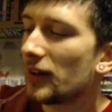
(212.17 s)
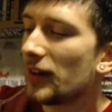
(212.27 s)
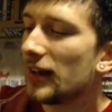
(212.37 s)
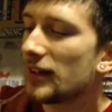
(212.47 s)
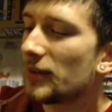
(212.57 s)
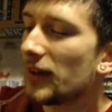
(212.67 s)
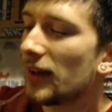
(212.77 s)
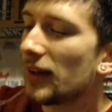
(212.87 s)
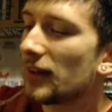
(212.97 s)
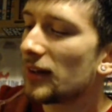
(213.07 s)
They need to
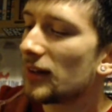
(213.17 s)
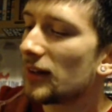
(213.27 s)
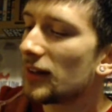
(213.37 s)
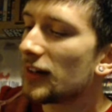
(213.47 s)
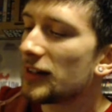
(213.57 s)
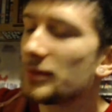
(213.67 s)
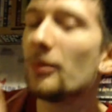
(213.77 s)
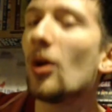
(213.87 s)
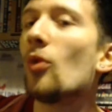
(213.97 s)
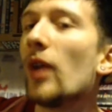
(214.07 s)
be
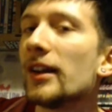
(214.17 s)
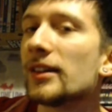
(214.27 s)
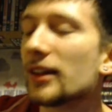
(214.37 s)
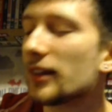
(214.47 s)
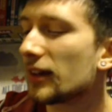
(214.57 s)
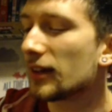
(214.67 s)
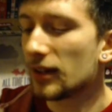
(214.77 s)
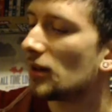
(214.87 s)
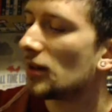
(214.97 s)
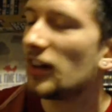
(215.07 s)
more raised, I think.
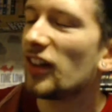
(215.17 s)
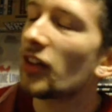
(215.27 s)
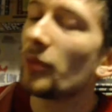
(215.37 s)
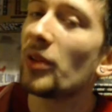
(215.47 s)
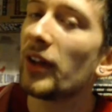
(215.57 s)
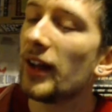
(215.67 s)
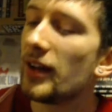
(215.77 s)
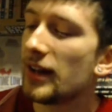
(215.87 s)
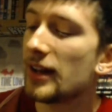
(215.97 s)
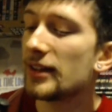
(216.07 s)
Another complaint
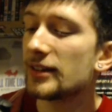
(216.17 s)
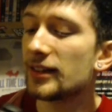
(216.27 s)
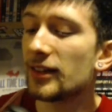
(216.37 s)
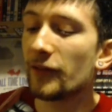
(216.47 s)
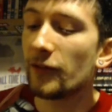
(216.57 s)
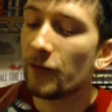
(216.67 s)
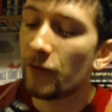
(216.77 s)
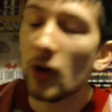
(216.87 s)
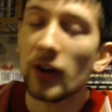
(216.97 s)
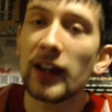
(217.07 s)
is the
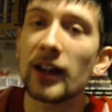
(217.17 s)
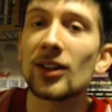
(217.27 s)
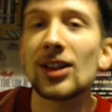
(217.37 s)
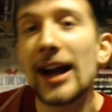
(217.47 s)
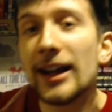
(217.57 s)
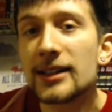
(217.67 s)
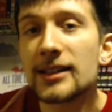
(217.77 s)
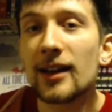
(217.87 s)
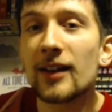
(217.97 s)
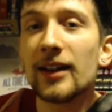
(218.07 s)
fucking light
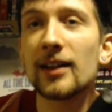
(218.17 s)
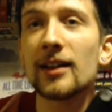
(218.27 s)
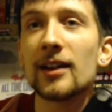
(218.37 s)
on it.